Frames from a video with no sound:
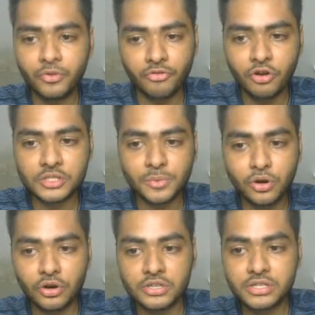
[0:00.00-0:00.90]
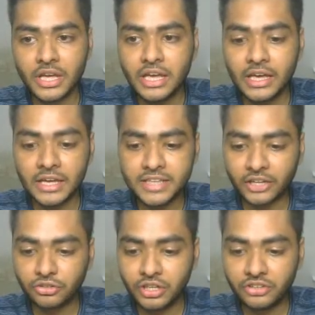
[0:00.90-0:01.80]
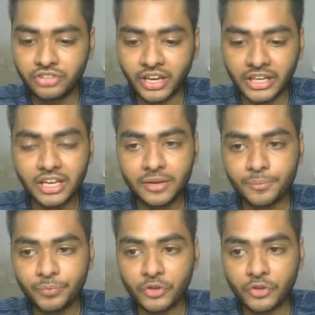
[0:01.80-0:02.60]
false, because it's actually checking